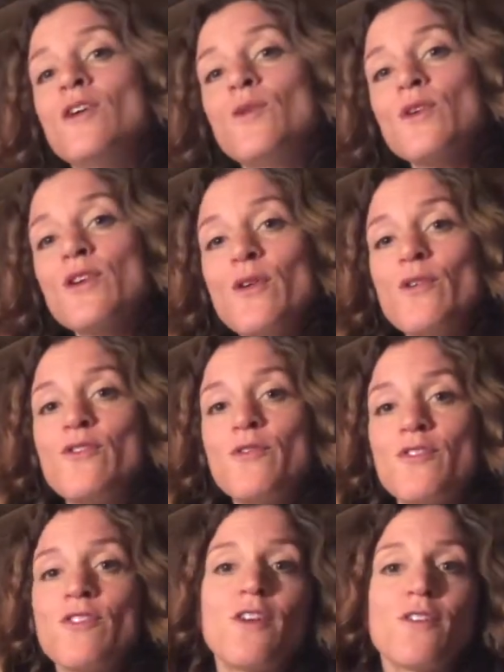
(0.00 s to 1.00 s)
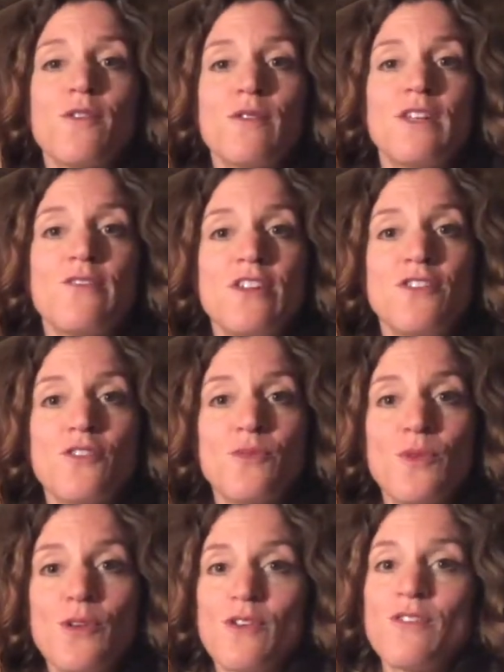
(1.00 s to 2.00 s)
we're going to start the renovation
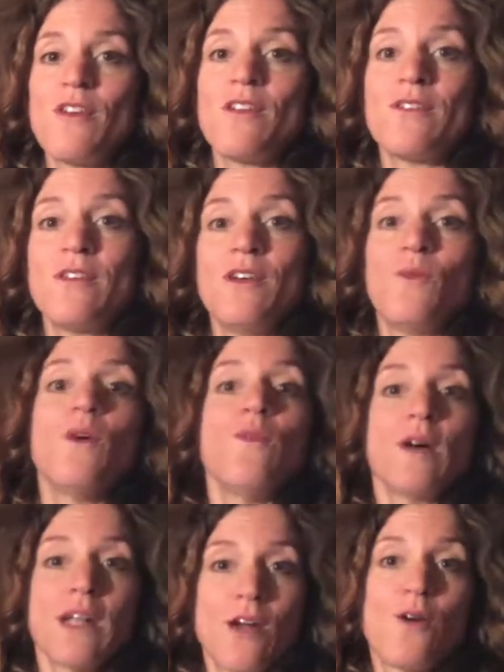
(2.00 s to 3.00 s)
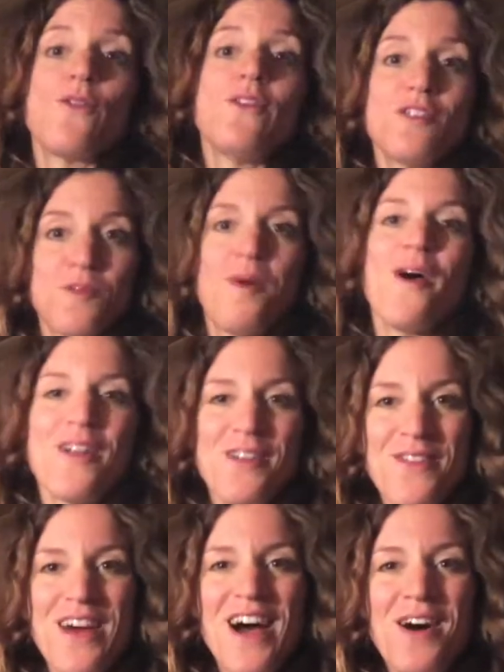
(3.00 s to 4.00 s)
works on, well, what I call this part of
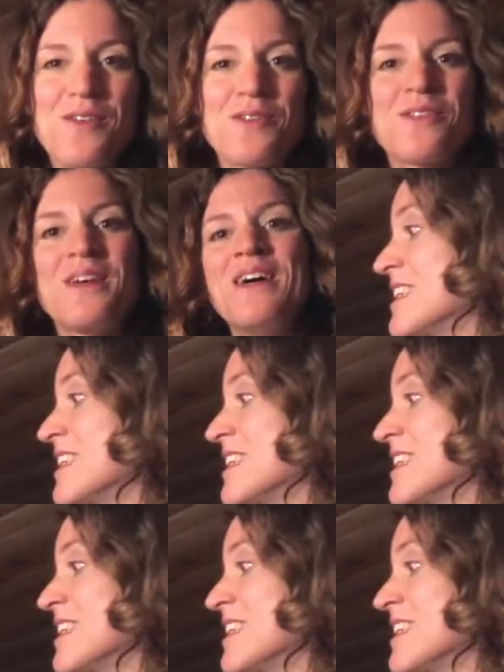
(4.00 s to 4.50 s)
the house.